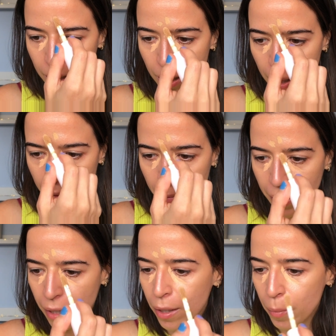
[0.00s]
I apply
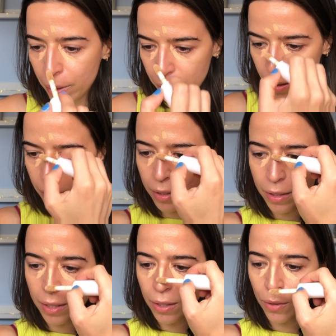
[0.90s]
a little bit
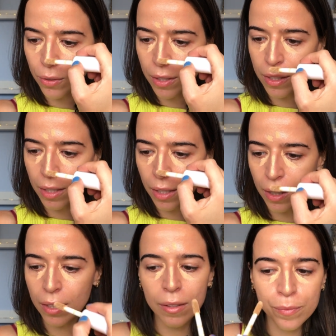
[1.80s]
on the
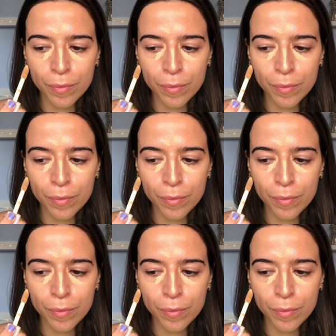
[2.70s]
T.